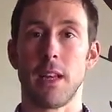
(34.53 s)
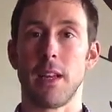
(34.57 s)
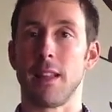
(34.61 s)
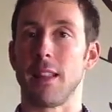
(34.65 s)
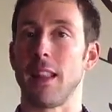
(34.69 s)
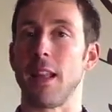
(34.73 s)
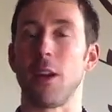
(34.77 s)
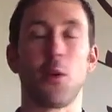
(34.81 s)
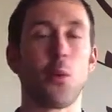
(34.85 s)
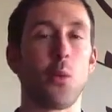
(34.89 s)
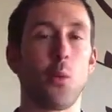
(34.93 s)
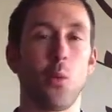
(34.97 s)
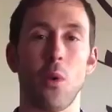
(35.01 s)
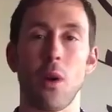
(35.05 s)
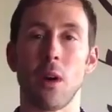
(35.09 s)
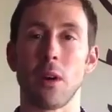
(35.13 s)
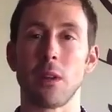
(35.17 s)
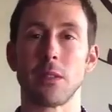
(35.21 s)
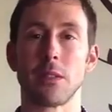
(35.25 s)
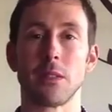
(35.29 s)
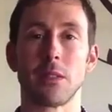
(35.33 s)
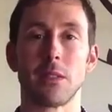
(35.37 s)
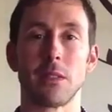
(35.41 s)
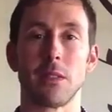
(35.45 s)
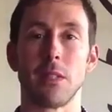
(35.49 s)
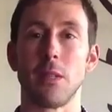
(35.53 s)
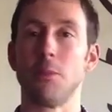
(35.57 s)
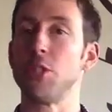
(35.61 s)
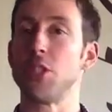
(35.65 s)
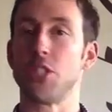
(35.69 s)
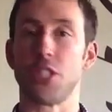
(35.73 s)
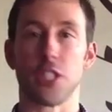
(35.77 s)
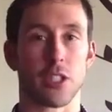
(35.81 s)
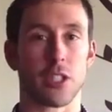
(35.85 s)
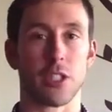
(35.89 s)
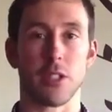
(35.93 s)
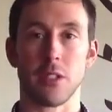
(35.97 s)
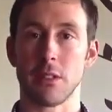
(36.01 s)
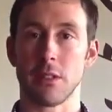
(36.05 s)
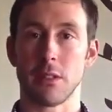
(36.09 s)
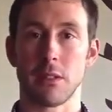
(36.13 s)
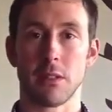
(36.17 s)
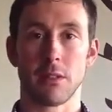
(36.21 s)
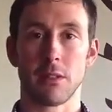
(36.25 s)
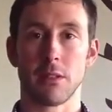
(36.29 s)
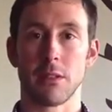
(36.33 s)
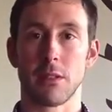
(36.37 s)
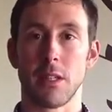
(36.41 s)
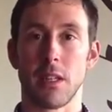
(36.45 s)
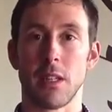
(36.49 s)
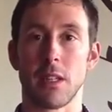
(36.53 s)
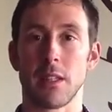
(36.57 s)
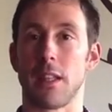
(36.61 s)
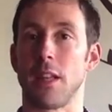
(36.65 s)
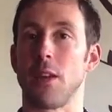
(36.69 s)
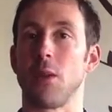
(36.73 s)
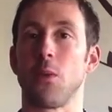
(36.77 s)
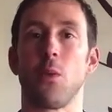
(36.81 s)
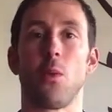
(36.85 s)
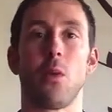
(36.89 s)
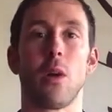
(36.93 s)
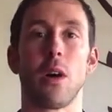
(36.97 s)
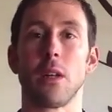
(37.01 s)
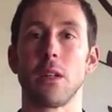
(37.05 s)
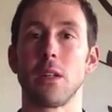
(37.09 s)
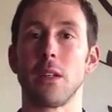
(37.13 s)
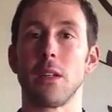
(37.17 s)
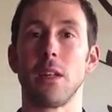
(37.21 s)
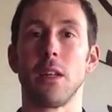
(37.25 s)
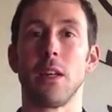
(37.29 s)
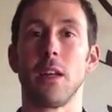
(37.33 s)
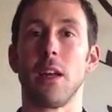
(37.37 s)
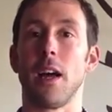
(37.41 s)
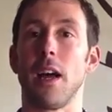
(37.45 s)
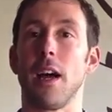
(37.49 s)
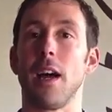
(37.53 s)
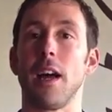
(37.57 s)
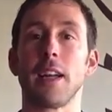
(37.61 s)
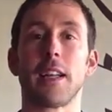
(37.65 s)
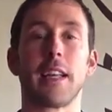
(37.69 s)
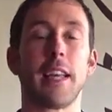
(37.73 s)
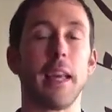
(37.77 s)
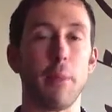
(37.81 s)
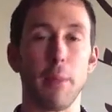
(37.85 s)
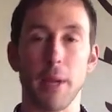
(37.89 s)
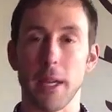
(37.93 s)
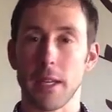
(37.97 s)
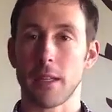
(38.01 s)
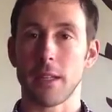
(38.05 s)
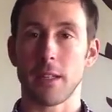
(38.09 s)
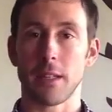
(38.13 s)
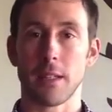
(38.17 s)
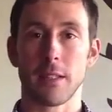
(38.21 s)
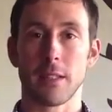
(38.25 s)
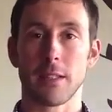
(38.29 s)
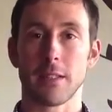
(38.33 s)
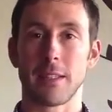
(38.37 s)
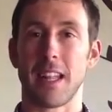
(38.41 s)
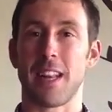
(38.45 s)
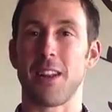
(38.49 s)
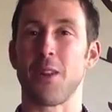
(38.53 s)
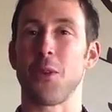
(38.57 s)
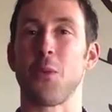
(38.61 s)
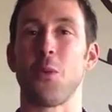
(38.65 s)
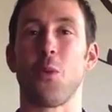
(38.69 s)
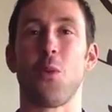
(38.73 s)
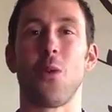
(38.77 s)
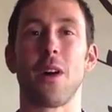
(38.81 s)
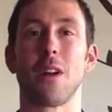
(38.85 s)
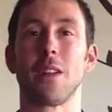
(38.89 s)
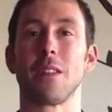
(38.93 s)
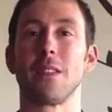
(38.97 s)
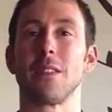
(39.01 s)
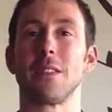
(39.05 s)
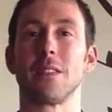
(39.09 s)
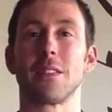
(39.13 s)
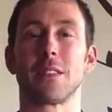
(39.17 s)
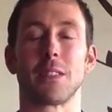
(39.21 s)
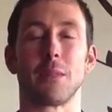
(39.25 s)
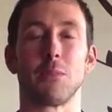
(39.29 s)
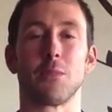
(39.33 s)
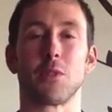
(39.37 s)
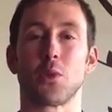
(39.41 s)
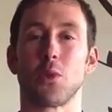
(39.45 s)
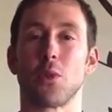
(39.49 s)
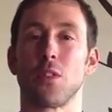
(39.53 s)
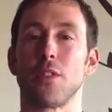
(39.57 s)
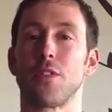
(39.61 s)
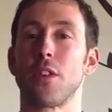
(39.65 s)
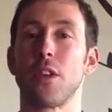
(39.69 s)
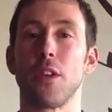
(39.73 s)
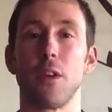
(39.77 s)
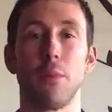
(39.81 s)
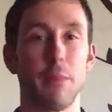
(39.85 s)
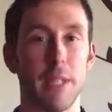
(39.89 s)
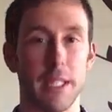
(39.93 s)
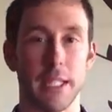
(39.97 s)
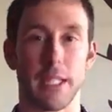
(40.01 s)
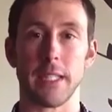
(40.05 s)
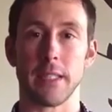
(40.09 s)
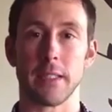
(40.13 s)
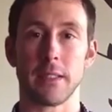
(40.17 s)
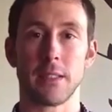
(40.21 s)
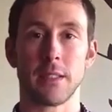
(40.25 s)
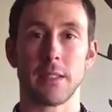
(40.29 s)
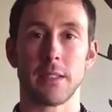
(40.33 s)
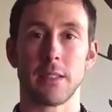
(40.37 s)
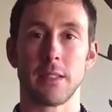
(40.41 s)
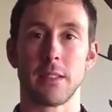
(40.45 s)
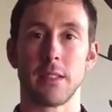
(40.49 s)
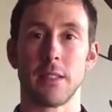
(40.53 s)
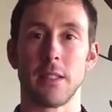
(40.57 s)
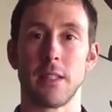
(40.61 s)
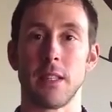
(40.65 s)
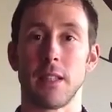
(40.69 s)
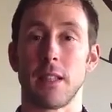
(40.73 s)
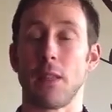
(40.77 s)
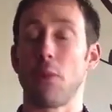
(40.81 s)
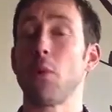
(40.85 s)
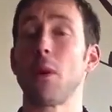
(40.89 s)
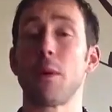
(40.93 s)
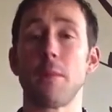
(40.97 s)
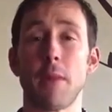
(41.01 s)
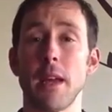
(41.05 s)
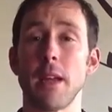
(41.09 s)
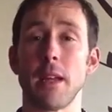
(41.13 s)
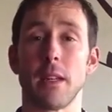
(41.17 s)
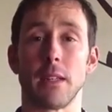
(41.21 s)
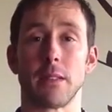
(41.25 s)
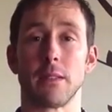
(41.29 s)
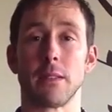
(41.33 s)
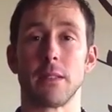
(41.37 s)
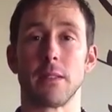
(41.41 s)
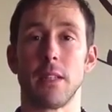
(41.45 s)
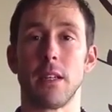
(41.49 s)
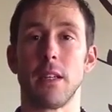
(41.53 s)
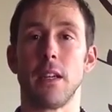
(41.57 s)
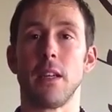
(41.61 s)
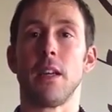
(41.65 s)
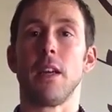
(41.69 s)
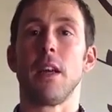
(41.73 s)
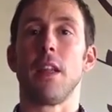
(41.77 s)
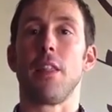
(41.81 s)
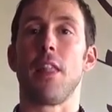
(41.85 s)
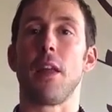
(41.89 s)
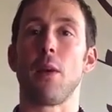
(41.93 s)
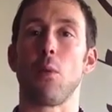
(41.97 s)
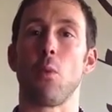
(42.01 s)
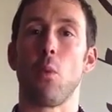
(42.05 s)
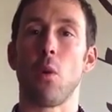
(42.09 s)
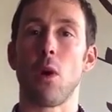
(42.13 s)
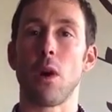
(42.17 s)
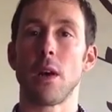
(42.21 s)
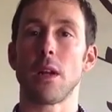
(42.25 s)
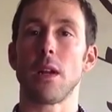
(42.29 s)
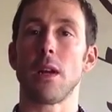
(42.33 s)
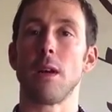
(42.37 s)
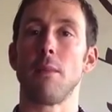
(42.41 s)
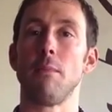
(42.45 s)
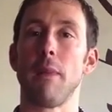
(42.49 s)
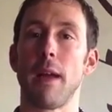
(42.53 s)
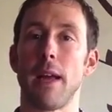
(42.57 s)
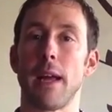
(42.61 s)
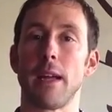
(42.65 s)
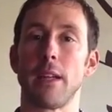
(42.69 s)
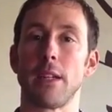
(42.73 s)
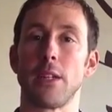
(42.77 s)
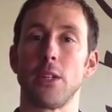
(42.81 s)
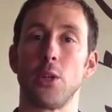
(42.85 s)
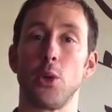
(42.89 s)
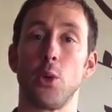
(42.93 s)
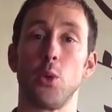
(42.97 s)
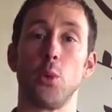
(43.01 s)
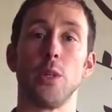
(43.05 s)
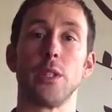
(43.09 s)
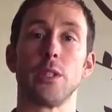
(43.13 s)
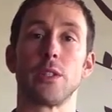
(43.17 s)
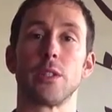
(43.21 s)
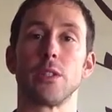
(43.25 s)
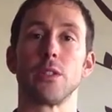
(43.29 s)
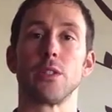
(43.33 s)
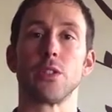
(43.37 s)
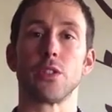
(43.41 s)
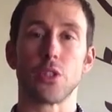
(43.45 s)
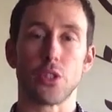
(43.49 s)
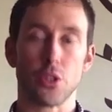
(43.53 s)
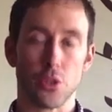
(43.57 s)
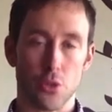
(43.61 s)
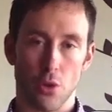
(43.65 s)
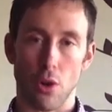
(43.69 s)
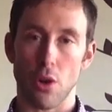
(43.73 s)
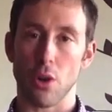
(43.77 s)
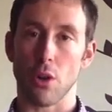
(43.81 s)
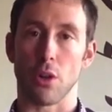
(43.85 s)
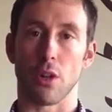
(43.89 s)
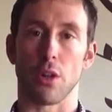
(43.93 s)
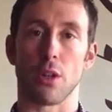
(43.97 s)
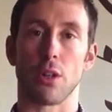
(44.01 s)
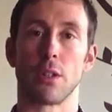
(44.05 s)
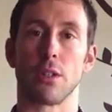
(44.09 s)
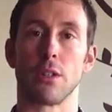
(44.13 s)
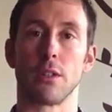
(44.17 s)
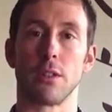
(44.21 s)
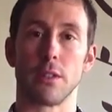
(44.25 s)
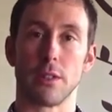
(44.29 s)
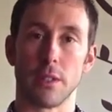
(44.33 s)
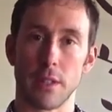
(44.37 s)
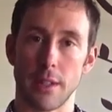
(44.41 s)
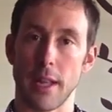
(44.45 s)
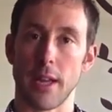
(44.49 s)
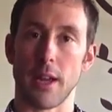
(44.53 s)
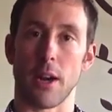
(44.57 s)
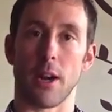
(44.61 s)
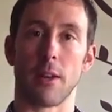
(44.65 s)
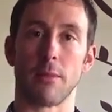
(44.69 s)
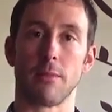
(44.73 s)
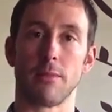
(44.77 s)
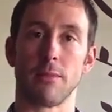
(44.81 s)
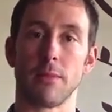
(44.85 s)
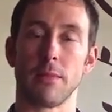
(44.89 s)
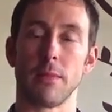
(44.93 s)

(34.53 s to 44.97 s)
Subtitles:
They don't want a magician. They don't want a gimmick. They don't want some sort of comedian. They want a man. They want a man who is stronger than they are.